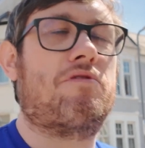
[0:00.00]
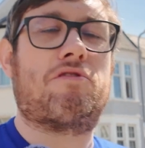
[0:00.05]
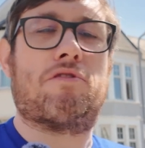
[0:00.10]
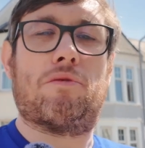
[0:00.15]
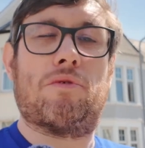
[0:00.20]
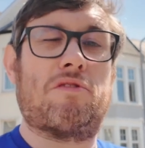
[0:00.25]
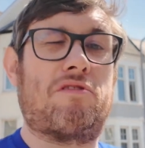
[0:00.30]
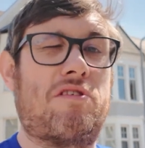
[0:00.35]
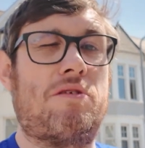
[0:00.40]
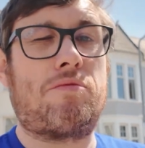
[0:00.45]
So
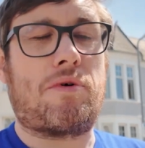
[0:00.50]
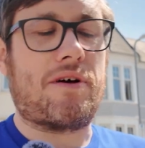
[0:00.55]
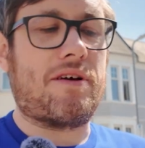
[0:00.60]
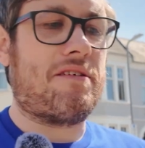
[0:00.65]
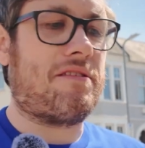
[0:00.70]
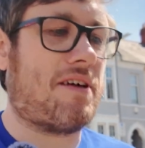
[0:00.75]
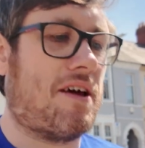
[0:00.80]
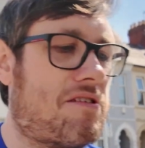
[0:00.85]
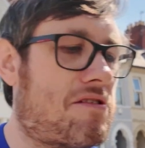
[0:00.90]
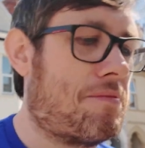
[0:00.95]
we'll see what he
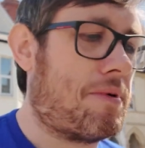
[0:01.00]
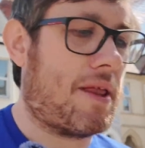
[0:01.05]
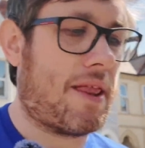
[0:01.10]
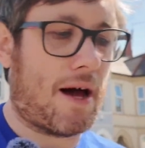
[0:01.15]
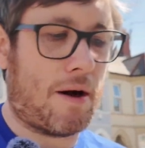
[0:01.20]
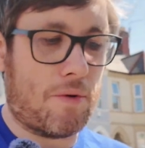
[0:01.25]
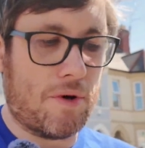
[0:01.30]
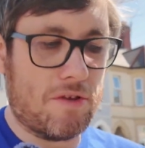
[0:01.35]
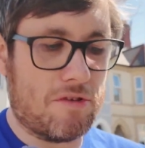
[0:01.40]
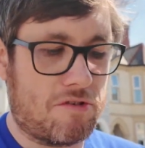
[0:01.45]
says about
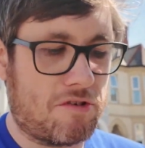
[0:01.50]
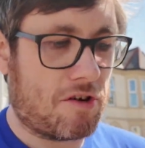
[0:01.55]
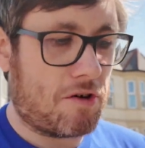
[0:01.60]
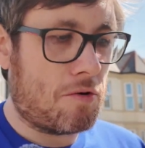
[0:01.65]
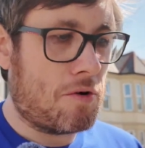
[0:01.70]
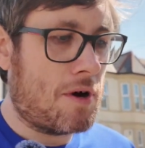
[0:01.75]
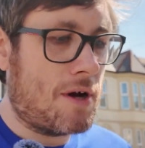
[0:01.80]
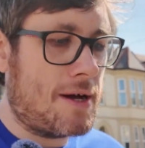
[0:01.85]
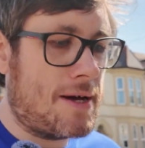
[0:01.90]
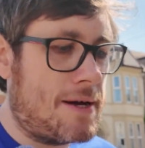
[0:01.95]
that one
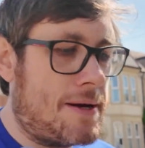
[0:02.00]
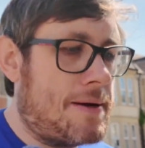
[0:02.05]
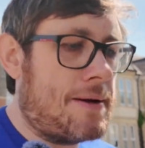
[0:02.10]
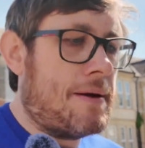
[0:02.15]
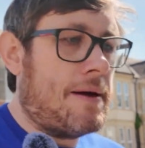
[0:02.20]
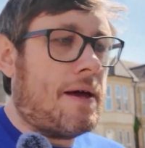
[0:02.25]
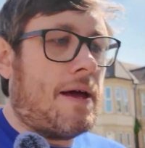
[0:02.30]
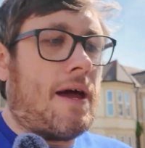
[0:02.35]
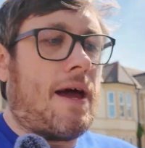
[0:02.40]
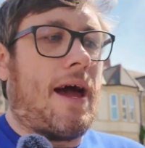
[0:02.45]
too.
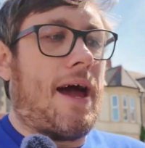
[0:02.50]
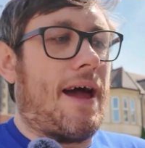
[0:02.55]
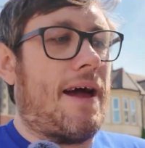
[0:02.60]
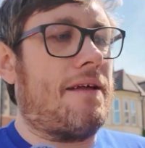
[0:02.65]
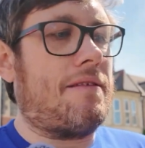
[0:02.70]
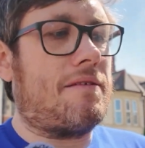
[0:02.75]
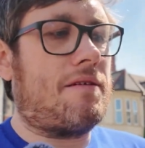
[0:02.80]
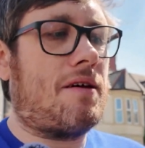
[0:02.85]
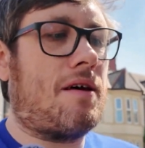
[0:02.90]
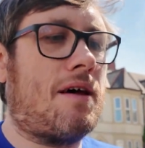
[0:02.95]

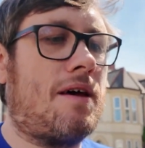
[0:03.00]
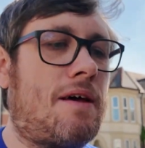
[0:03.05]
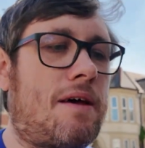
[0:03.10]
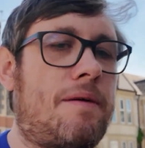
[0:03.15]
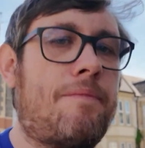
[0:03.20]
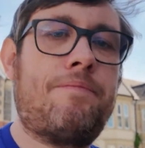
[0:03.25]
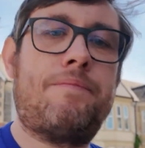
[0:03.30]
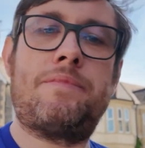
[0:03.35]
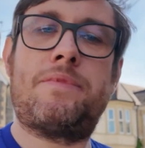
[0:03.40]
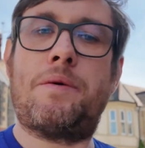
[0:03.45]
And
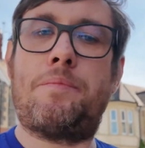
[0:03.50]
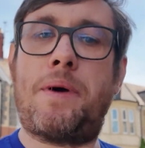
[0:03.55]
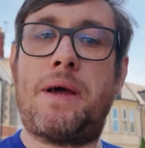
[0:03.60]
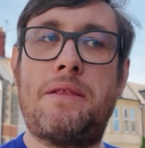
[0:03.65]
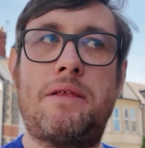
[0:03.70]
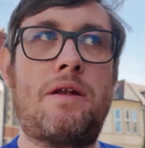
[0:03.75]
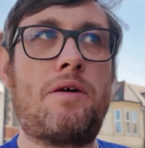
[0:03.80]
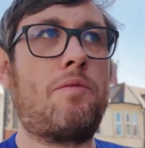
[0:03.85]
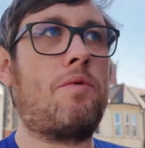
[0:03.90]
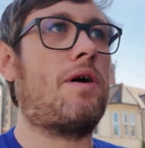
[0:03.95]

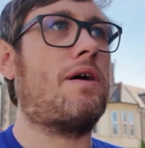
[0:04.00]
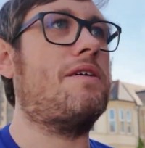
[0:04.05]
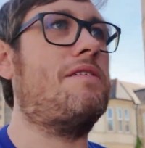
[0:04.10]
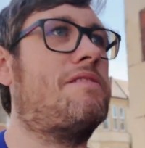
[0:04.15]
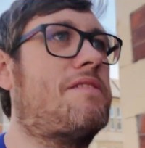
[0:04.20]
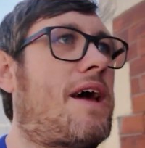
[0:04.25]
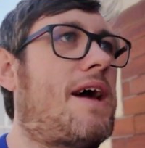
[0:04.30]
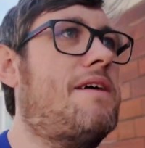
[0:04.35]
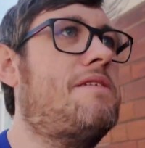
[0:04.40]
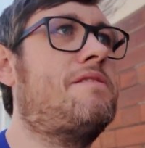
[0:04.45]
depending on what he
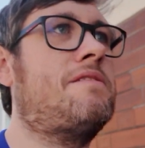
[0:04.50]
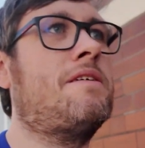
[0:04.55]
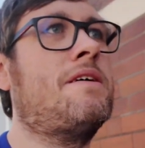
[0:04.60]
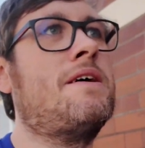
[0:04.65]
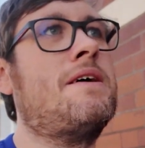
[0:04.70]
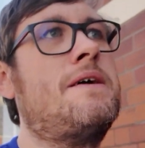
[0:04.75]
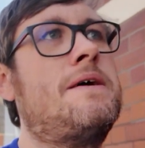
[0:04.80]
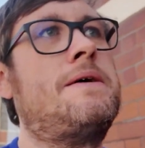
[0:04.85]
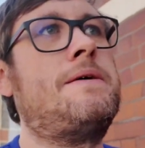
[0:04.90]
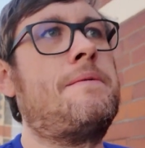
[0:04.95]
says,
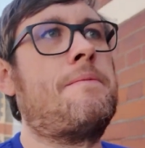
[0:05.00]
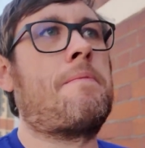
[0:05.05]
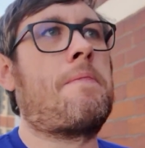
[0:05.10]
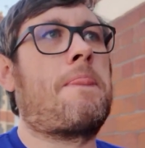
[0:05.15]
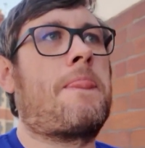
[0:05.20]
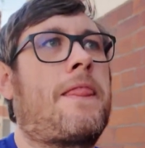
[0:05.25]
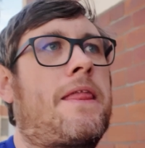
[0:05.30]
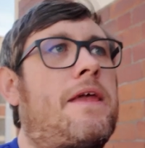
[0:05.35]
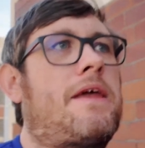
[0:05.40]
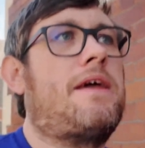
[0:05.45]

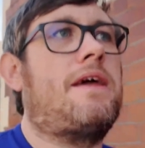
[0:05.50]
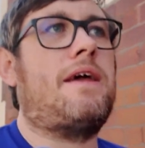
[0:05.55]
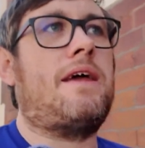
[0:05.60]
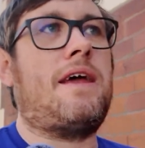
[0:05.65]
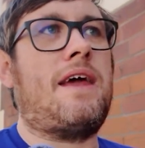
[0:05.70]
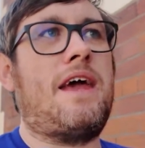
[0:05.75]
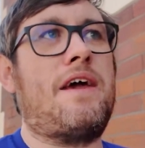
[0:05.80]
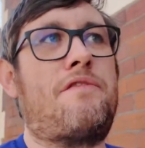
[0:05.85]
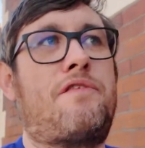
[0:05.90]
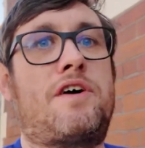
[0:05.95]

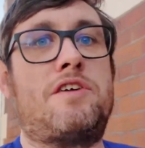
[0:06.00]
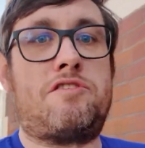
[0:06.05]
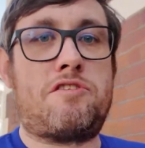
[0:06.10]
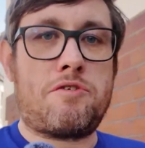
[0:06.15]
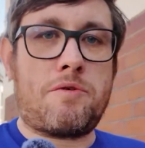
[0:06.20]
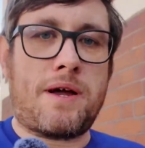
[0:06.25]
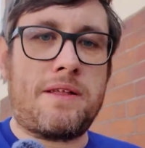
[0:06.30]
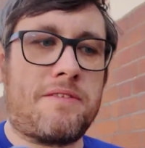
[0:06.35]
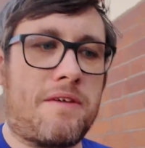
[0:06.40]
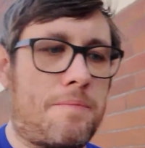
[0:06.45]
if I
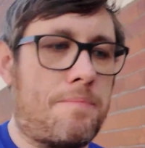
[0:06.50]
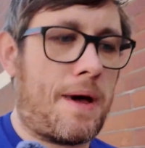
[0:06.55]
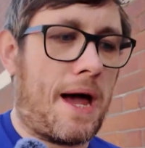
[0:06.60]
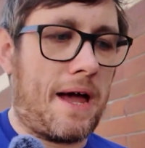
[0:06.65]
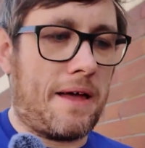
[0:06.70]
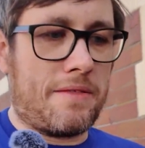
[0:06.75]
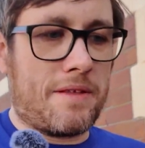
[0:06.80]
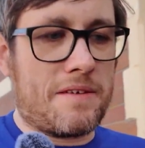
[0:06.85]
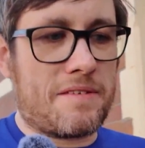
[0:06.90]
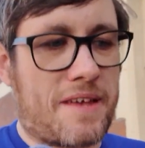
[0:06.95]
do end up
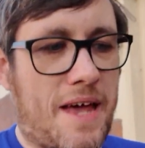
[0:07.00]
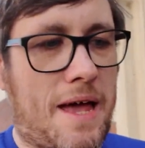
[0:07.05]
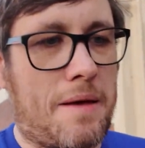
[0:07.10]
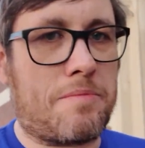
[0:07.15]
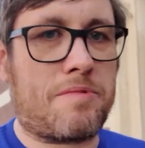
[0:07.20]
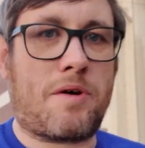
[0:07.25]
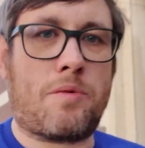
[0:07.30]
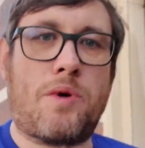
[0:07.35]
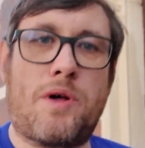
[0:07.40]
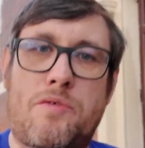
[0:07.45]
betting these
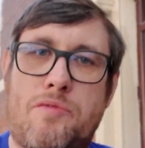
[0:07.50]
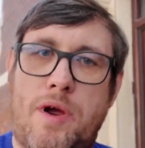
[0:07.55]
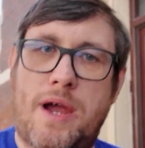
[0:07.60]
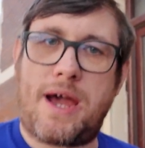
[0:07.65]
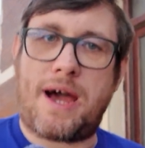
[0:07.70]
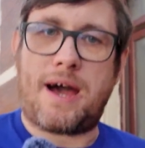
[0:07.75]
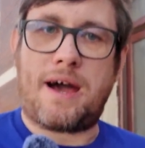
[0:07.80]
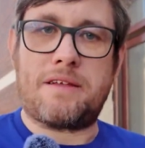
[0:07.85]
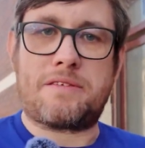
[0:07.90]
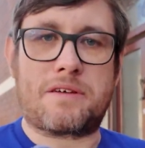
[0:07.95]
games, I will write
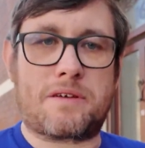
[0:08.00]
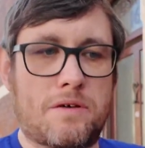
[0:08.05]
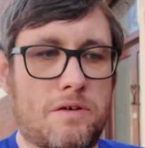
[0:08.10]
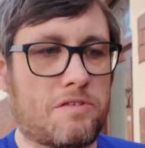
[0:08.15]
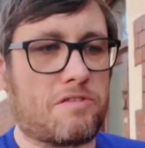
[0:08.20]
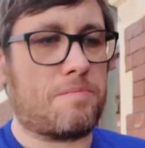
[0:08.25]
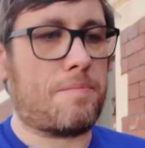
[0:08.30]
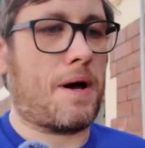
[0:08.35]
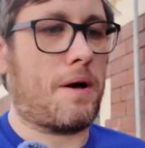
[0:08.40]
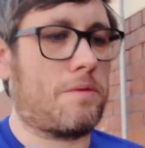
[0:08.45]

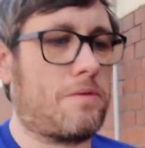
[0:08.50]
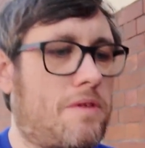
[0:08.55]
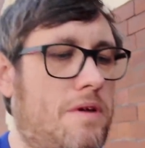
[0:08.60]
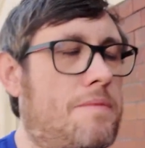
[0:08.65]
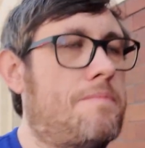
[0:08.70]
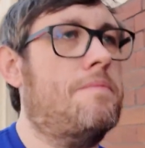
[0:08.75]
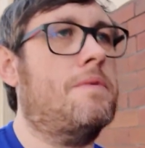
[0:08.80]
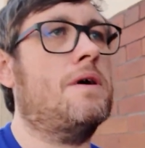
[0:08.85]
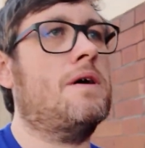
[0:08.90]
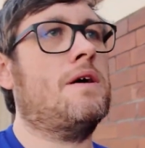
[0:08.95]
articles about
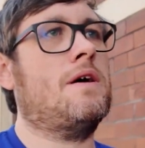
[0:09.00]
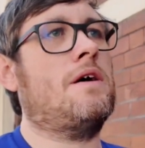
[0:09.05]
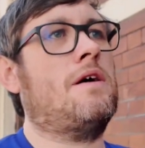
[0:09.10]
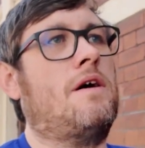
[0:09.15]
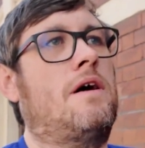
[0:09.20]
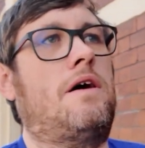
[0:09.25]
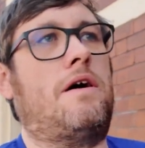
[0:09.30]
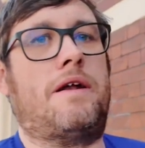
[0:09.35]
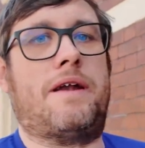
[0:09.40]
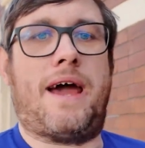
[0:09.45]
them
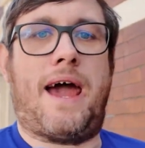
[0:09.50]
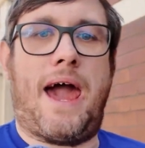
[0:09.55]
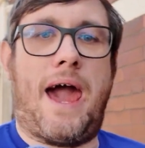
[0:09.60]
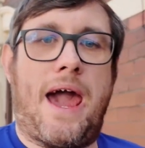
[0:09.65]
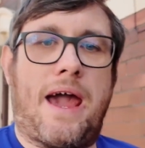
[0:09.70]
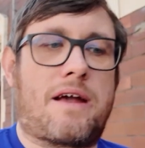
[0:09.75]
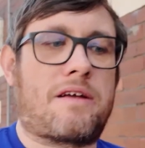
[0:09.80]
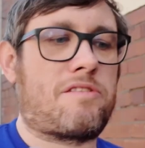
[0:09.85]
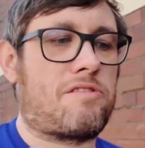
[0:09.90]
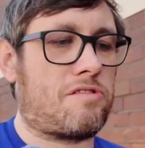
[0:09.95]
on
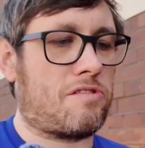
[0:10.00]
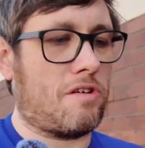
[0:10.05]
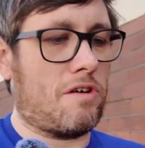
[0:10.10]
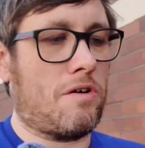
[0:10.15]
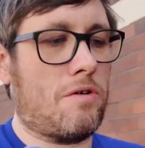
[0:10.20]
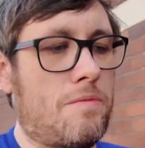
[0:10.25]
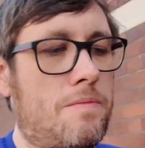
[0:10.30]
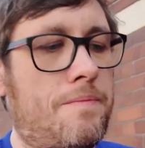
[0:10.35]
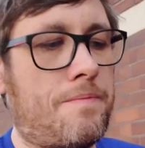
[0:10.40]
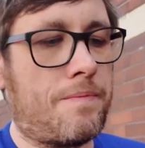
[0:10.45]
X.
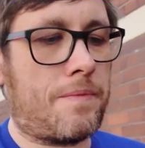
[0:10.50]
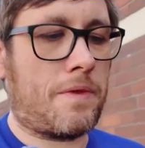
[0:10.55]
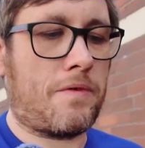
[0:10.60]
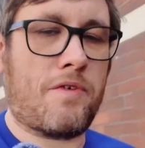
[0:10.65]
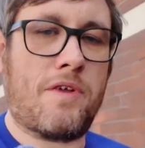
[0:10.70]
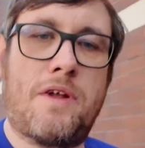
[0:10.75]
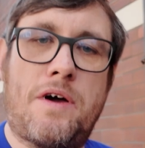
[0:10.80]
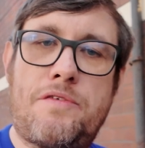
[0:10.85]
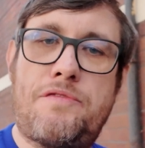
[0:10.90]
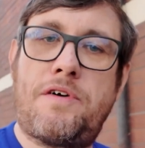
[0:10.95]
So
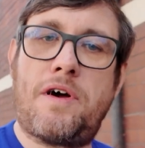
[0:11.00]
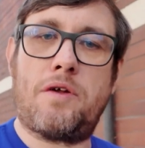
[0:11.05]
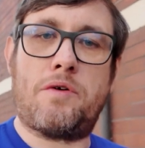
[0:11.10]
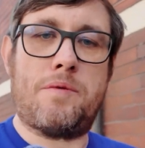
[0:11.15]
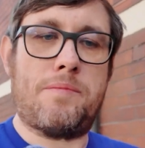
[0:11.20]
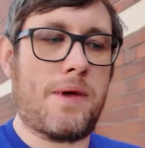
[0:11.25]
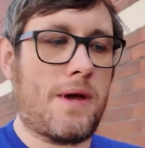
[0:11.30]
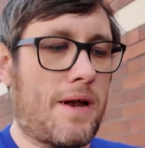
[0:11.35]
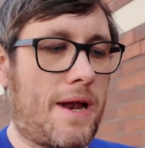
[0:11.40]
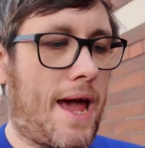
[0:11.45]
if you're not
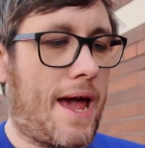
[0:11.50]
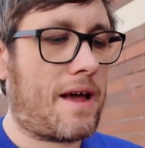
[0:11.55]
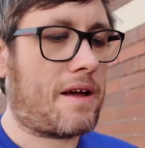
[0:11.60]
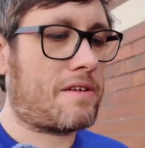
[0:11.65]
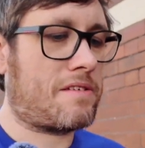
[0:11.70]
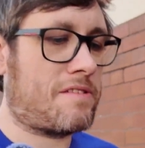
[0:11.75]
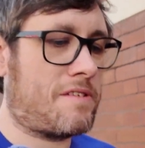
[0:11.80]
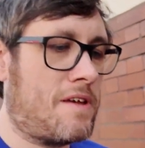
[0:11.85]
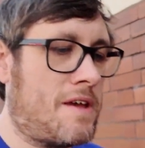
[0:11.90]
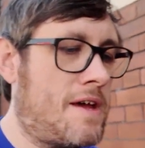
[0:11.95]
following me on
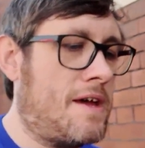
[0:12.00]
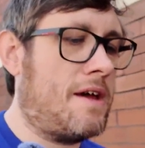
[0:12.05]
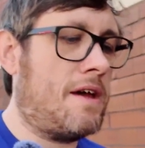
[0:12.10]
X,